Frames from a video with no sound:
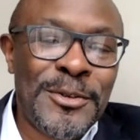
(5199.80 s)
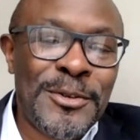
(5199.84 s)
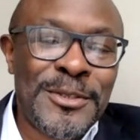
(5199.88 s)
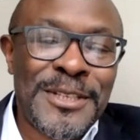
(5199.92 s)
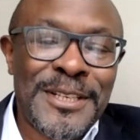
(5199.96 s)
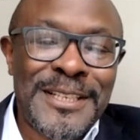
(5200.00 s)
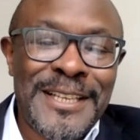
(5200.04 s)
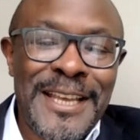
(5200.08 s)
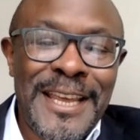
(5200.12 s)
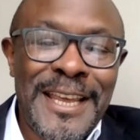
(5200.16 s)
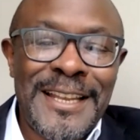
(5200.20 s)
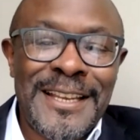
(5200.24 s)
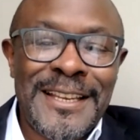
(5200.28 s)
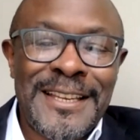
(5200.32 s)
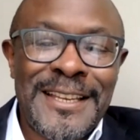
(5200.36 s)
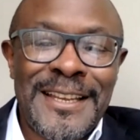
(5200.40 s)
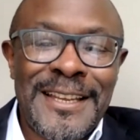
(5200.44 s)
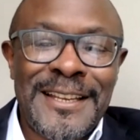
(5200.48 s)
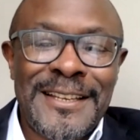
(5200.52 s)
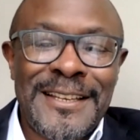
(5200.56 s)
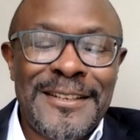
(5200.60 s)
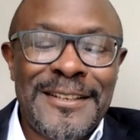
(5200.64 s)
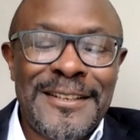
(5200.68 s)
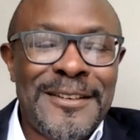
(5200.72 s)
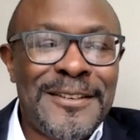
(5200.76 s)

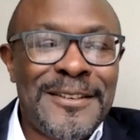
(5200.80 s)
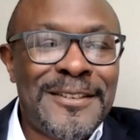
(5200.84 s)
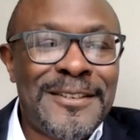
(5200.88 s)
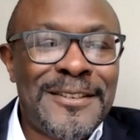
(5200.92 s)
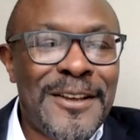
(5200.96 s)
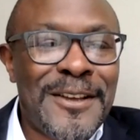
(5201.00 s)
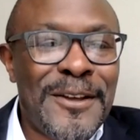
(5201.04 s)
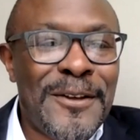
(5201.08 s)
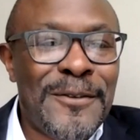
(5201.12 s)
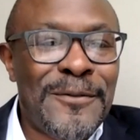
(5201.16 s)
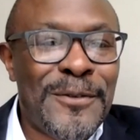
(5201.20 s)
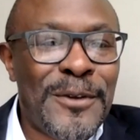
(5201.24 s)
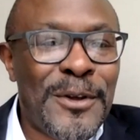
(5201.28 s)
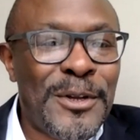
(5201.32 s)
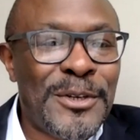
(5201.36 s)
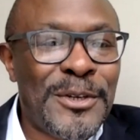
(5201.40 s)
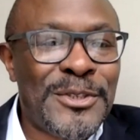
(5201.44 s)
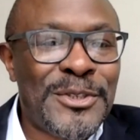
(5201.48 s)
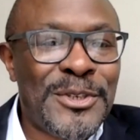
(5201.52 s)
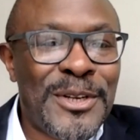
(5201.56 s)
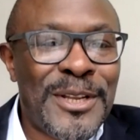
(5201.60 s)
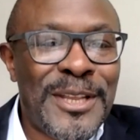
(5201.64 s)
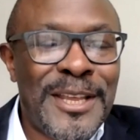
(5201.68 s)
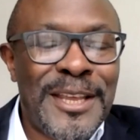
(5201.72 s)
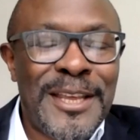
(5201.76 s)
attended and
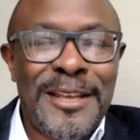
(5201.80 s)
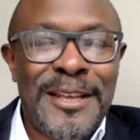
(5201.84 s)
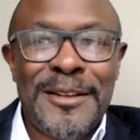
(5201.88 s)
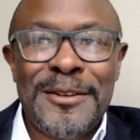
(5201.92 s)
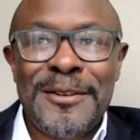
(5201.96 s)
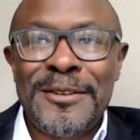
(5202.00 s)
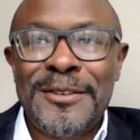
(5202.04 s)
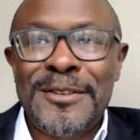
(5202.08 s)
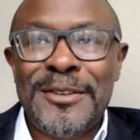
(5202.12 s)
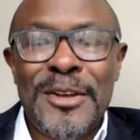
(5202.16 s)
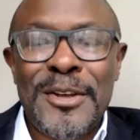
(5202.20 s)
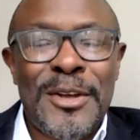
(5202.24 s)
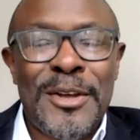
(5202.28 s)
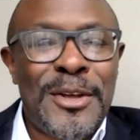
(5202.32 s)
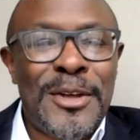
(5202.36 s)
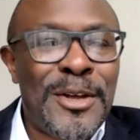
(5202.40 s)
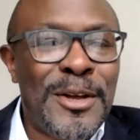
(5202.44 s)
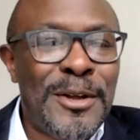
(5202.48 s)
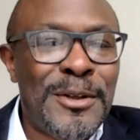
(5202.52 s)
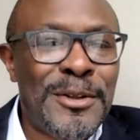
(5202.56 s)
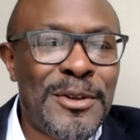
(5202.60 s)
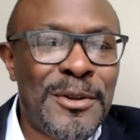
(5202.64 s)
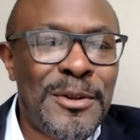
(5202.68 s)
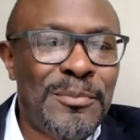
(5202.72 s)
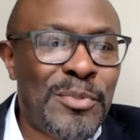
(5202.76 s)
virtually, and
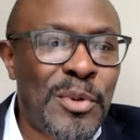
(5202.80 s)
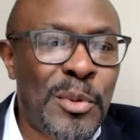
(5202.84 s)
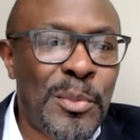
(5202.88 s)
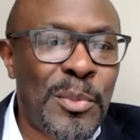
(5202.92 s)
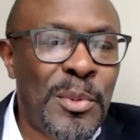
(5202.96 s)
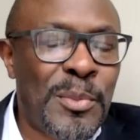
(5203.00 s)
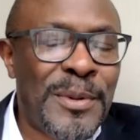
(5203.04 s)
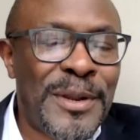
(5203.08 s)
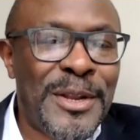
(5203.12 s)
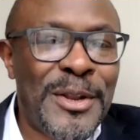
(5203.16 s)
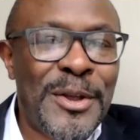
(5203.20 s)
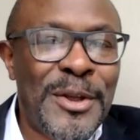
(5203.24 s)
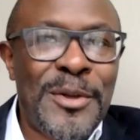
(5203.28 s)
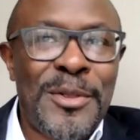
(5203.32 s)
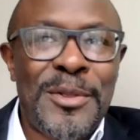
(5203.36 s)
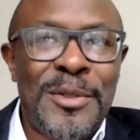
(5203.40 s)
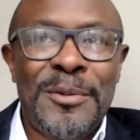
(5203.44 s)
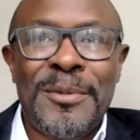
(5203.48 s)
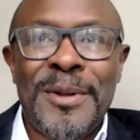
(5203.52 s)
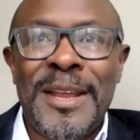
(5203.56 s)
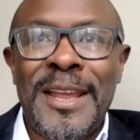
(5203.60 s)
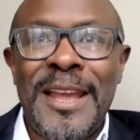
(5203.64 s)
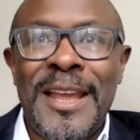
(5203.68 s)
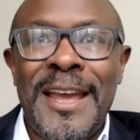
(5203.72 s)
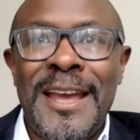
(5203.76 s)
you probably know that
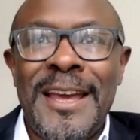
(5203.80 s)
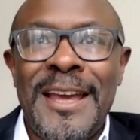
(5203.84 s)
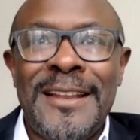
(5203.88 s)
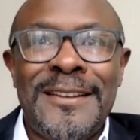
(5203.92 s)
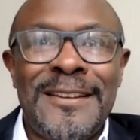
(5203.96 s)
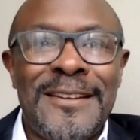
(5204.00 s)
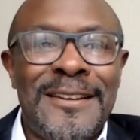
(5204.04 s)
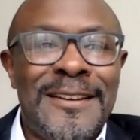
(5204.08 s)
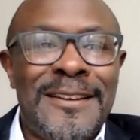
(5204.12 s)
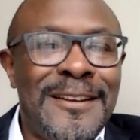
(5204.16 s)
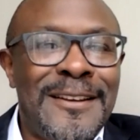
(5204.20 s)
we had